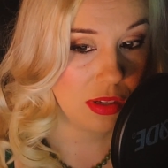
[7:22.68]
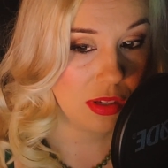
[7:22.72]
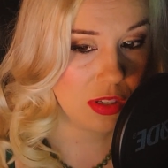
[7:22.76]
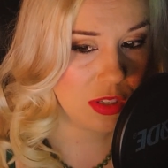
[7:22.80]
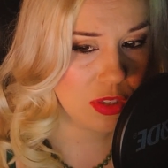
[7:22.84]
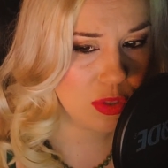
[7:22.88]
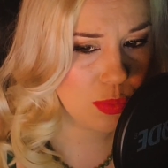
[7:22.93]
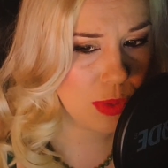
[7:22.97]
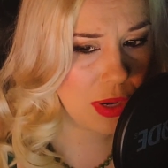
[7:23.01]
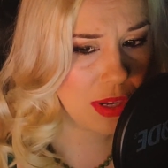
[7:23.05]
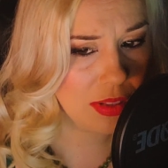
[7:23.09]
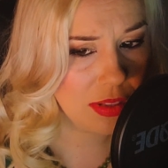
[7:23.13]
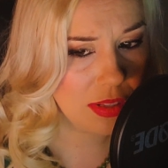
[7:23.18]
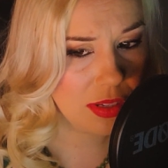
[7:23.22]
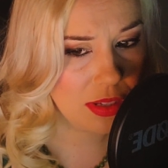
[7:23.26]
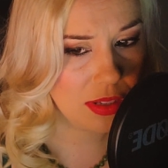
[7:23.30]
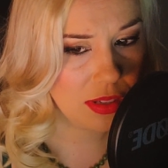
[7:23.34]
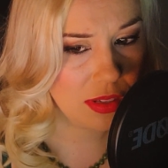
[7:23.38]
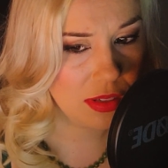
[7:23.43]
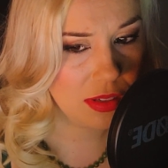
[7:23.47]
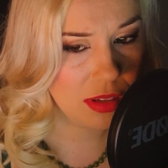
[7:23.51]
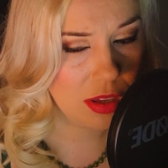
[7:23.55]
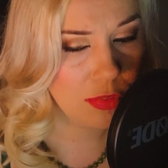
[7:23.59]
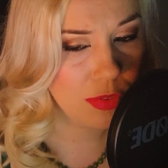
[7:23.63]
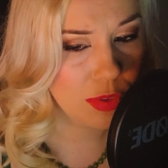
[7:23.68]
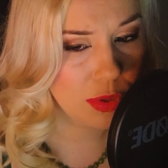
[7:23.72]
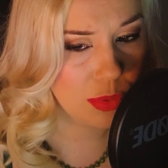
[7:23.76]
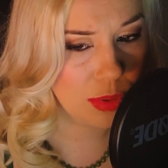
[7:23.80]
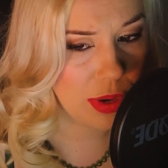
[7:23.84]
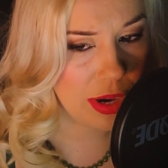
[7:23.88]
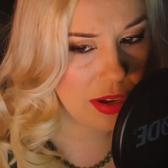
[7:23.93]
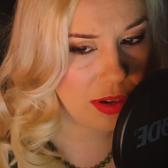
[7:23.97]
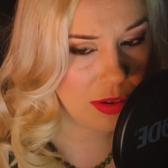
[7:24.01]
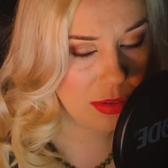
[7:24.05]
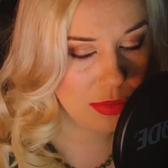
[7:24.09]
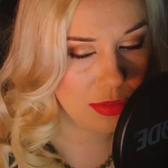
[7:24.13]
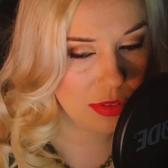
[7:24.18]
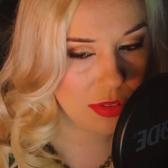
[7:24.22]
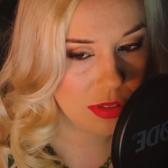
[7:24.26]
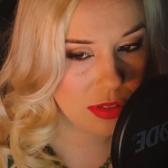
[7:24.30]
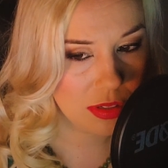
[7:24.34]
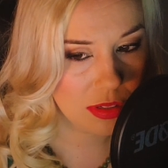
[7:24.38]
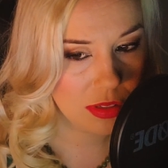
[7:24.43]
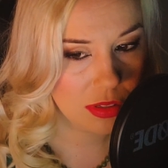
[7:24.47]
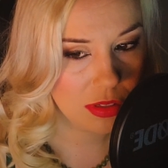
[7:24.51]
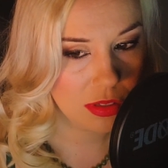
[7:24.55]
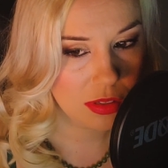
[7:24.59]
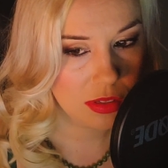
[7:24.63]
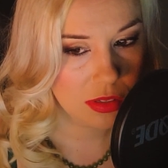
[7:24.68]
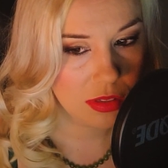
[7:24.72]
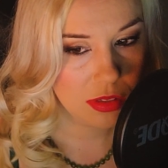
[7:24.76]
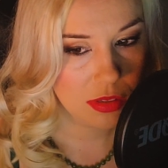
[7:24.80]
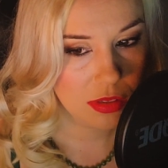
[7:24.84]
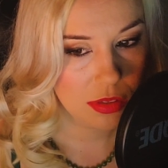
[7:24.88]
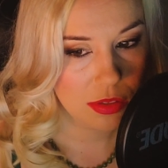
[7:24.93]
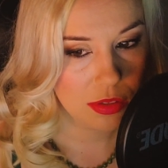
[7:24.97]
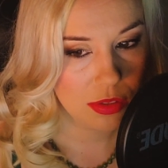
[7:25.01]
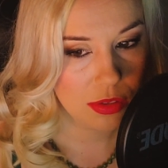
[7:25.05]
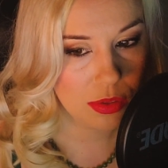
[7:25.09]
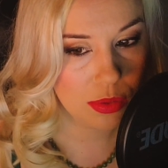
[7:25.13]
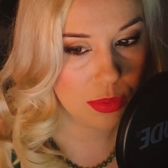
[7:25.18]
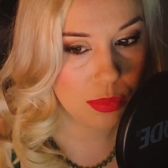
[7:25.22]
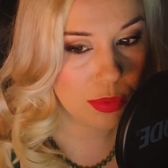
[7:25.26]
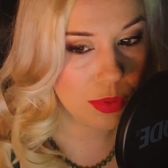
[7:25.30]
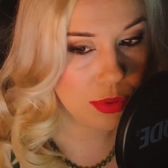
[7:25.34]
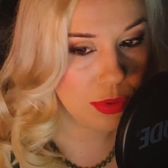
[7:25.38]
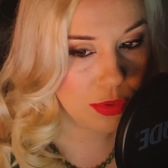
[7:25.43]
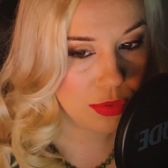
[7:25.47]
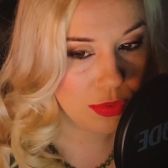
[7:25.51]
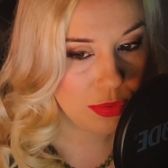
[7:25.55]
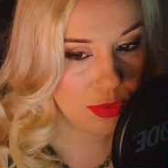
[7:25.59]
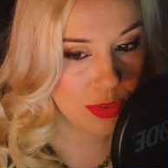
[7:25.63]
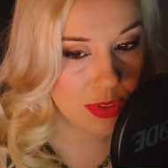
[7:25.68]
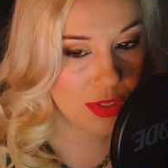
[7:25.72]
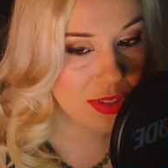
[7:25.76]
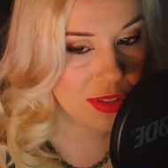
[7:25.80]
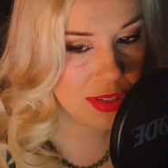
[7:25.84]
a swelling of the ground. The roof was